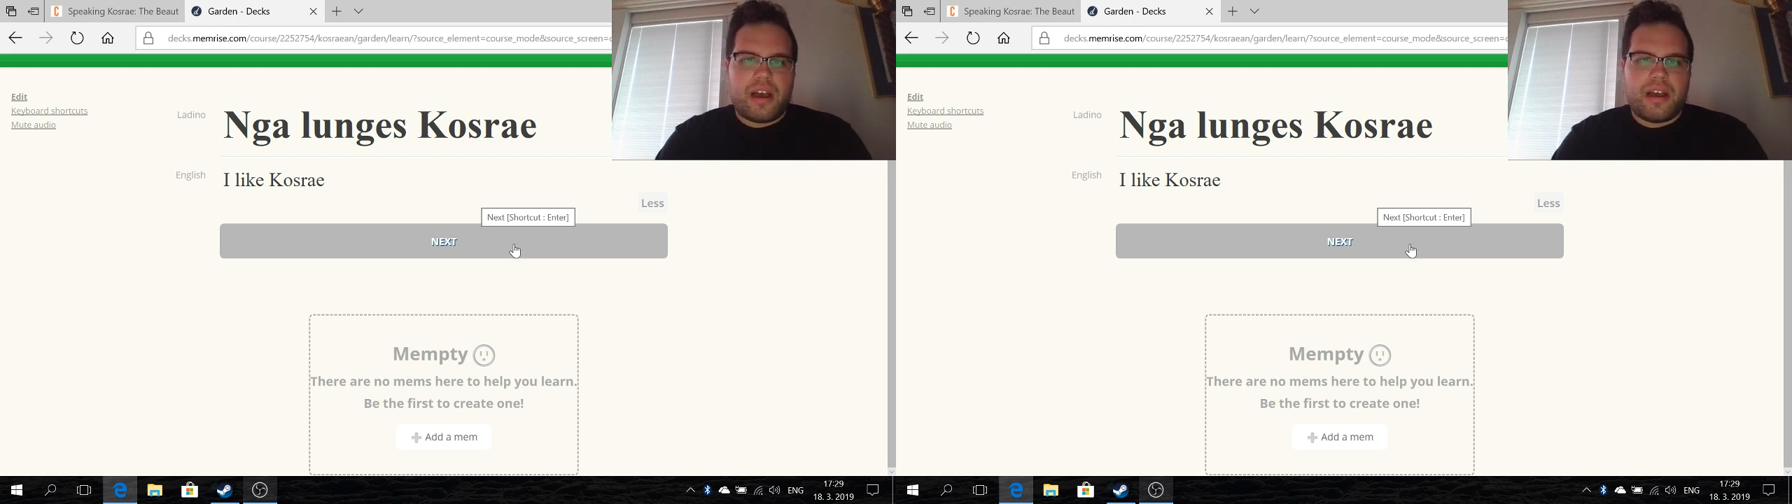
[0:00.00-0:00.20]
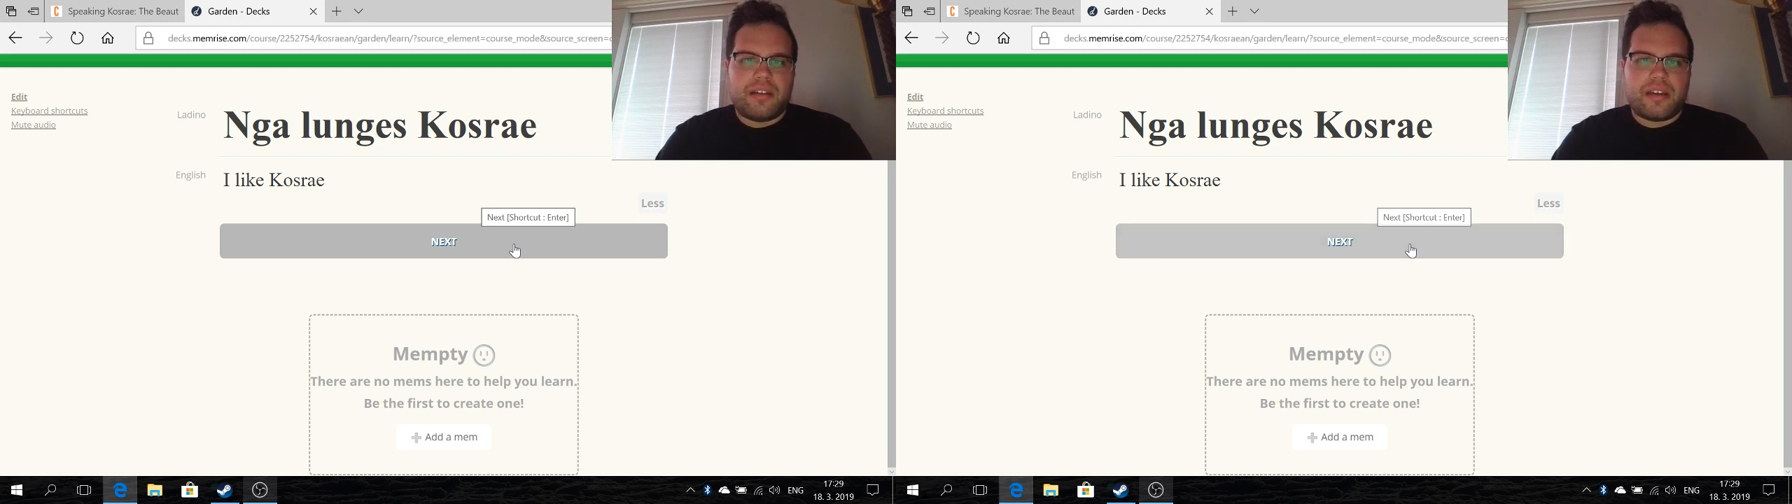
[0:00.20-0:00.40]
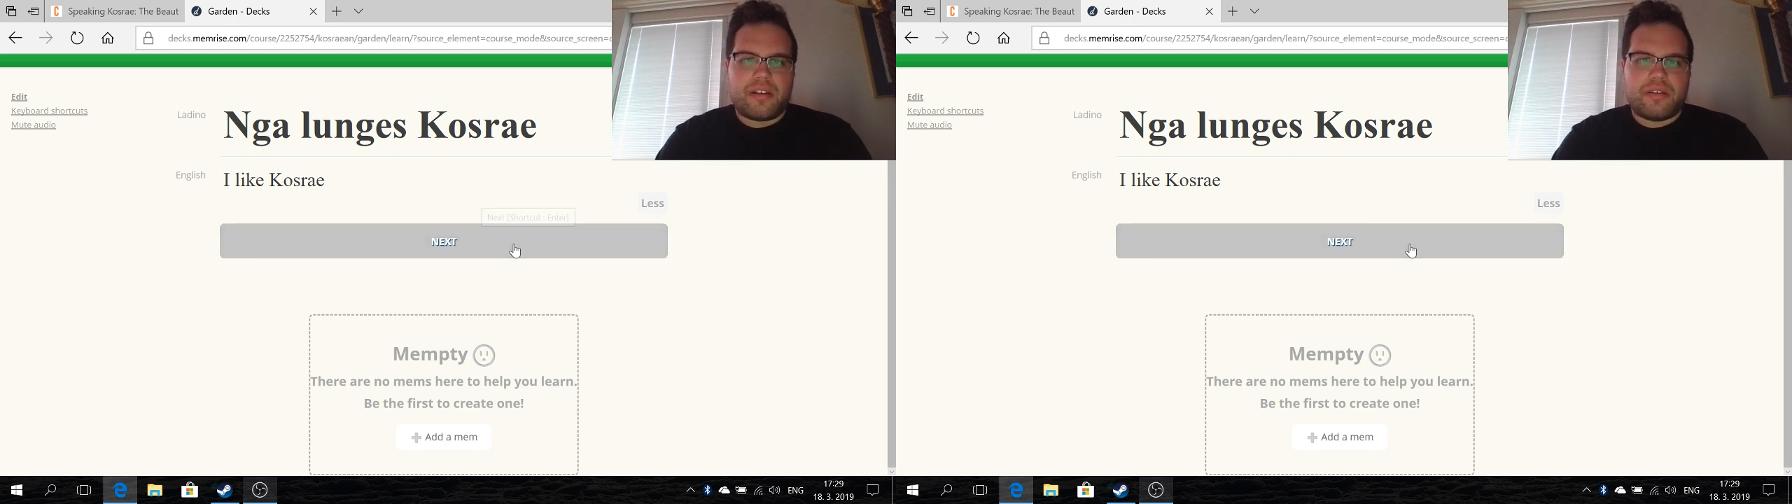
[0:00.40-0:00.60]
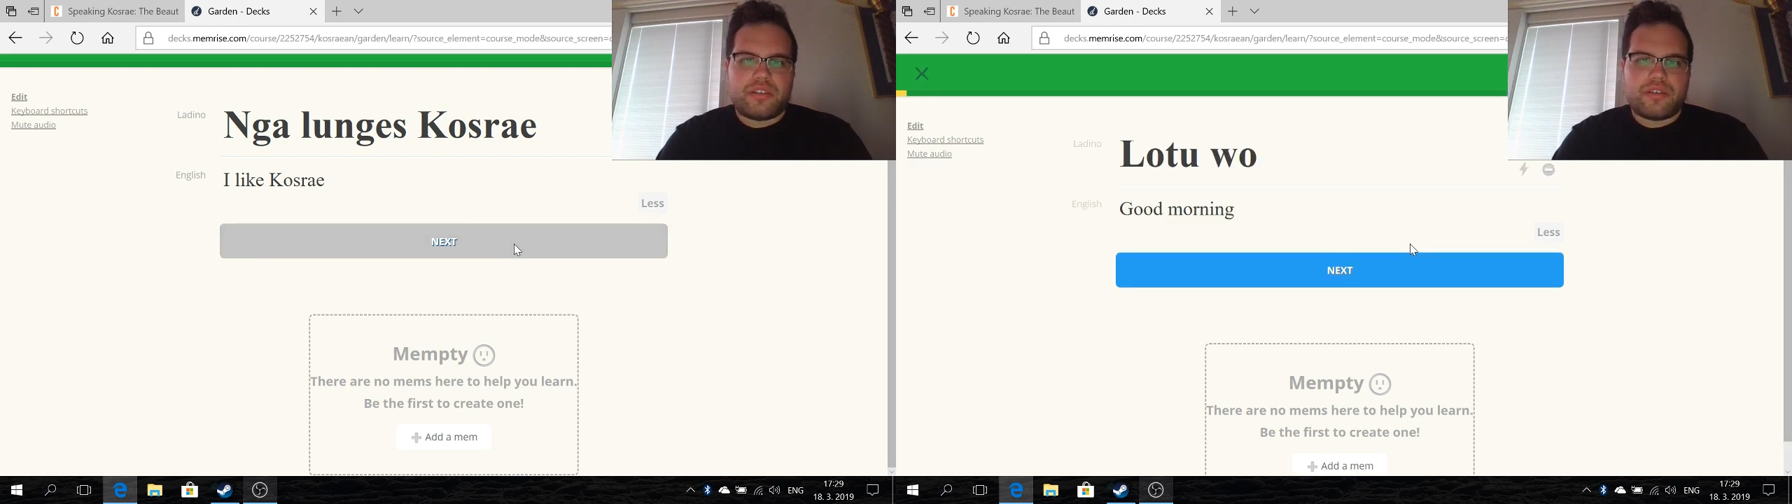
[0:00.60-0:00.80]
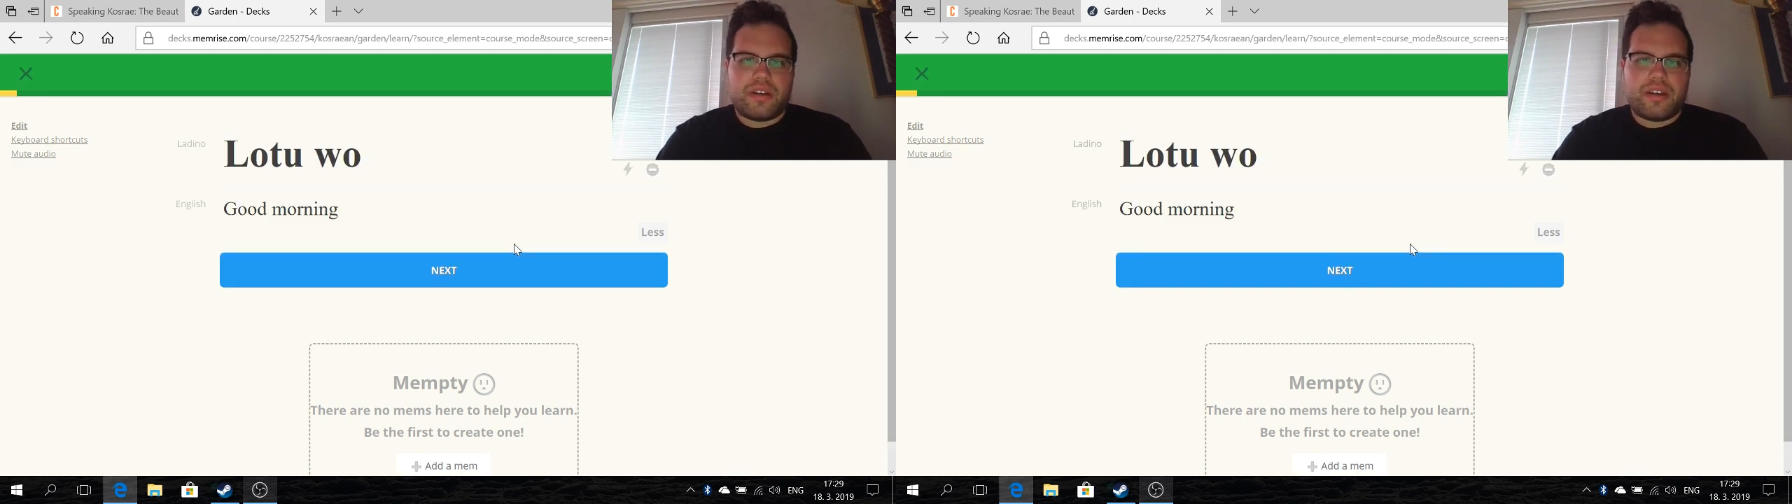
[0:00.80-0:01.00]
I like
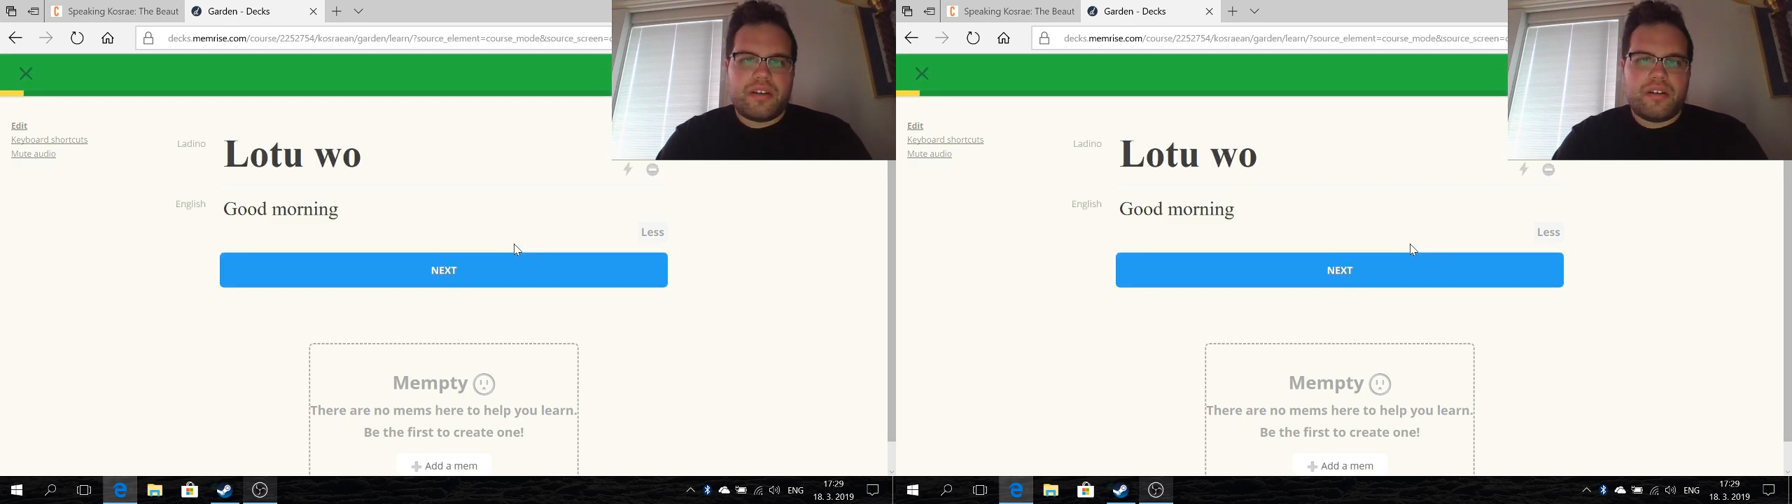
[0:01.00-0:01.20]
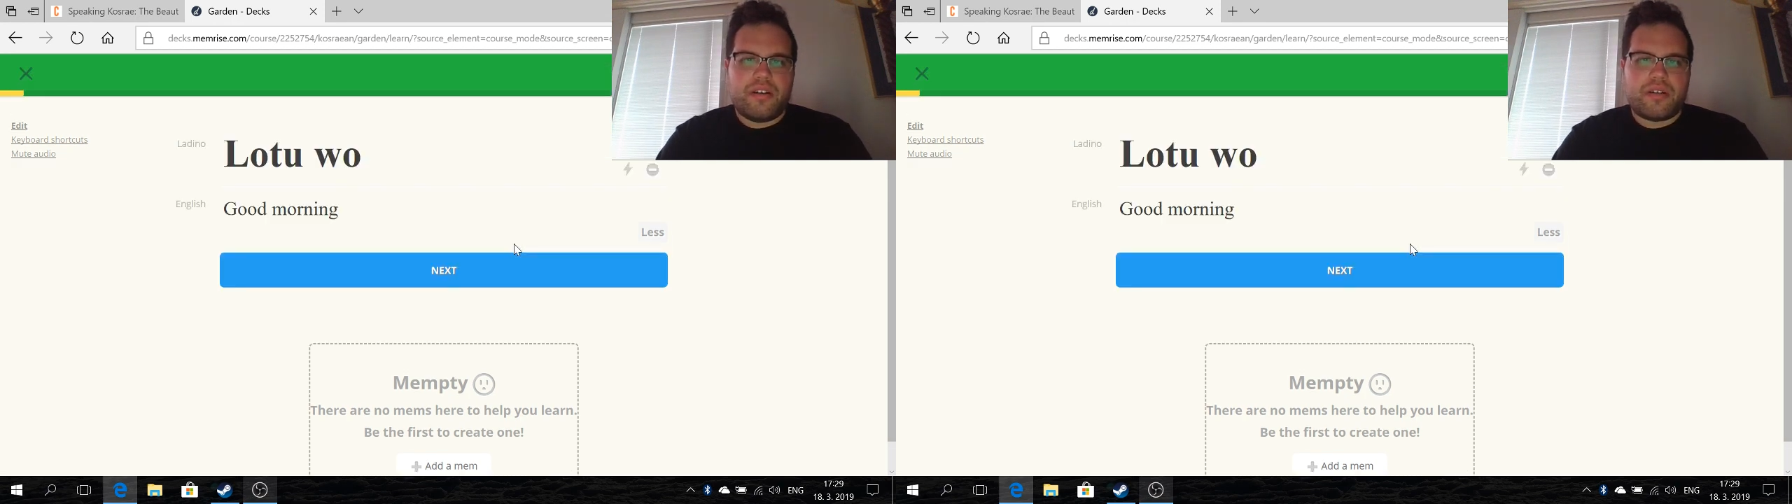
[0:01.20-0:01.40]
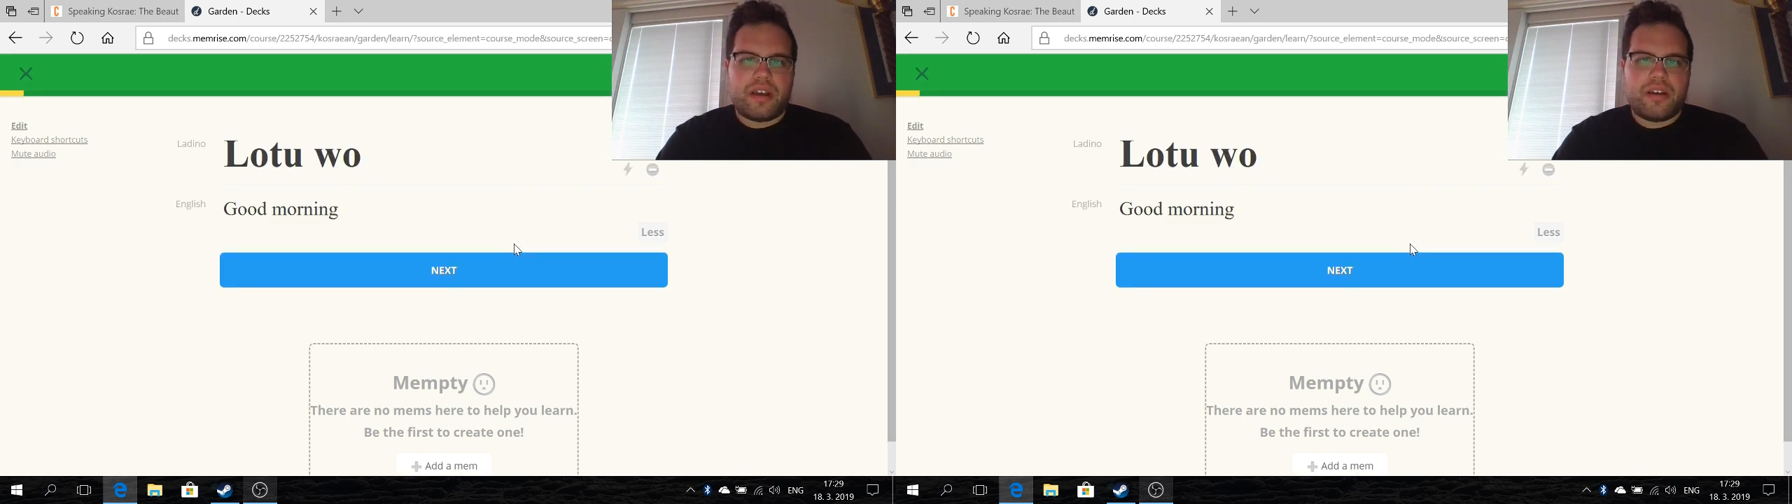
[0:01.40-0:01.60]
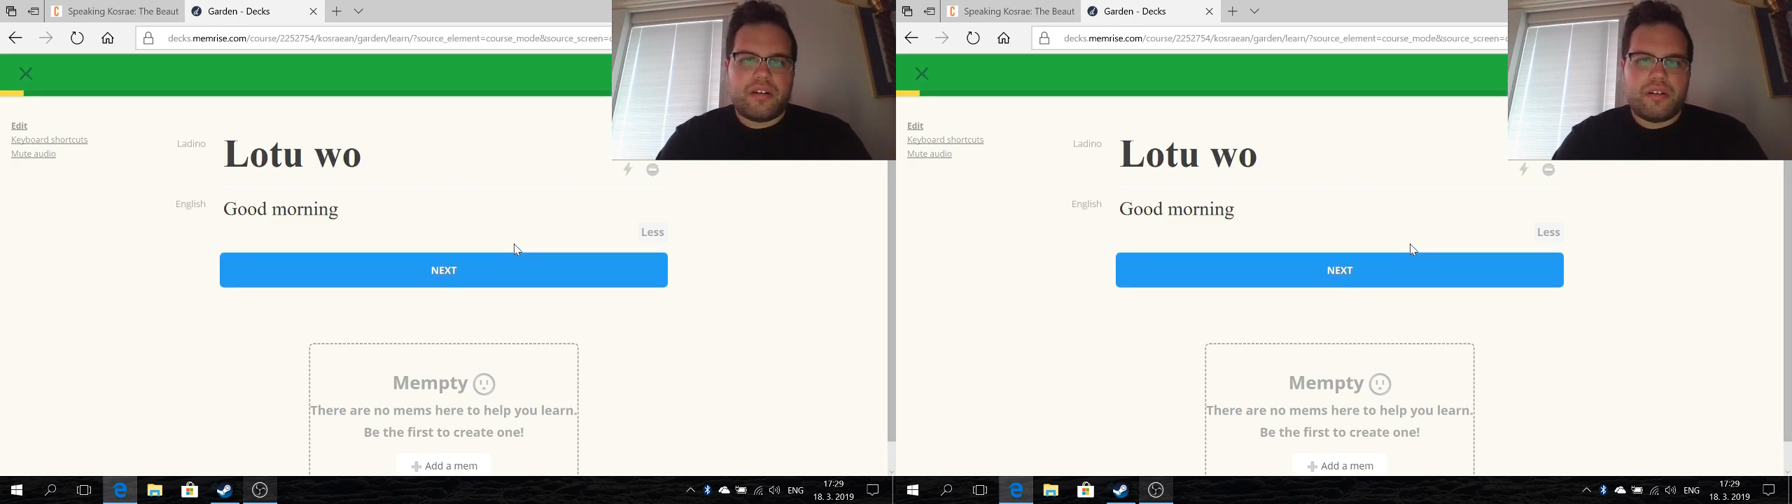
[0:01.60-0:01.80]
Kosrae. Okay,